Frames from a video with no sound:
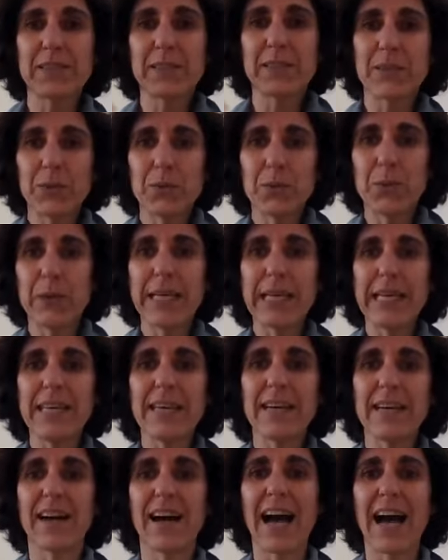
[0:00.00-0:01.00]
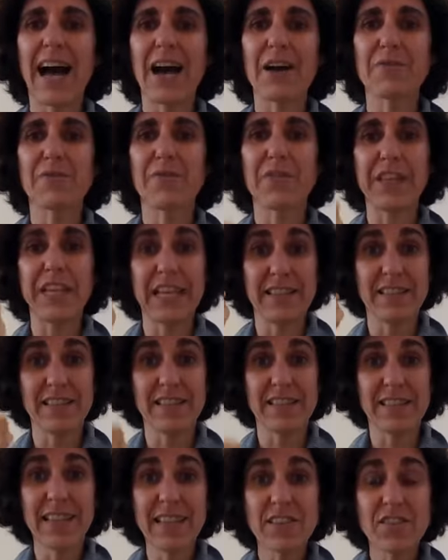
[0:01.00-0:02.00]
Could we have the
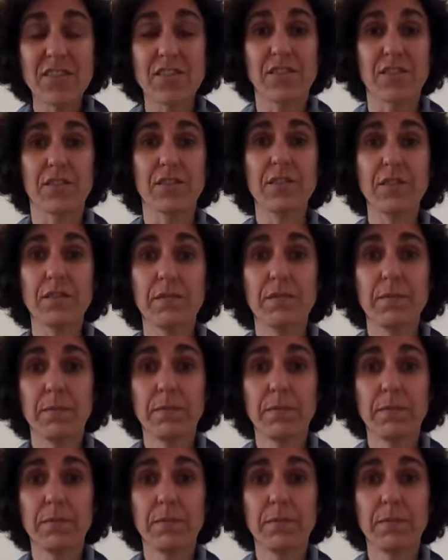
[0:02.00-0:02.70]
intention?